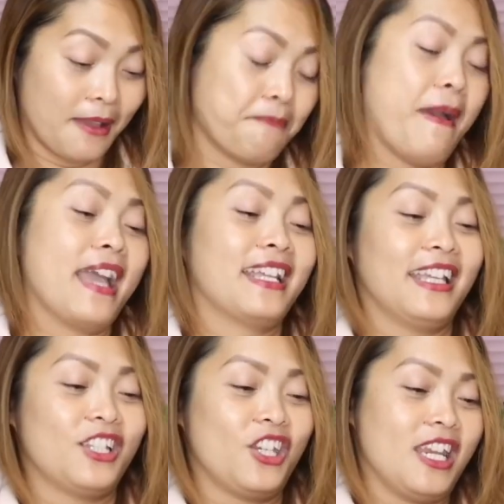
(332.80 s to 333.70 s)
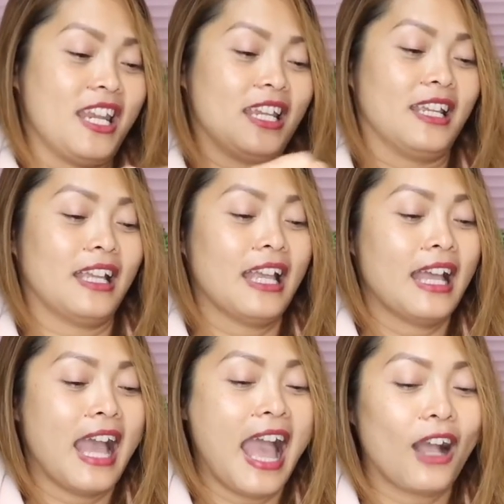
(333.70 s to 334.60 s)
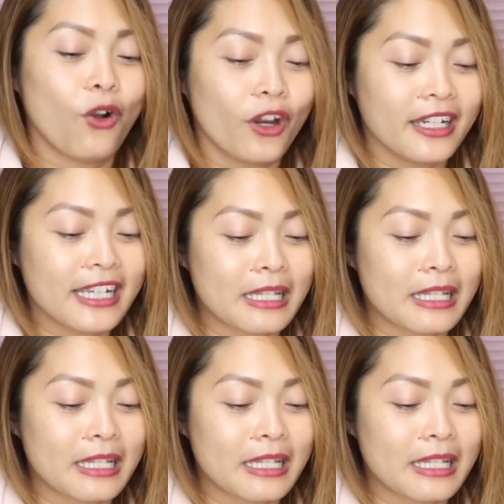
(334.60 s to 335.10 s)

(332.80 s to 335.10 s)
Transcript: packaging. According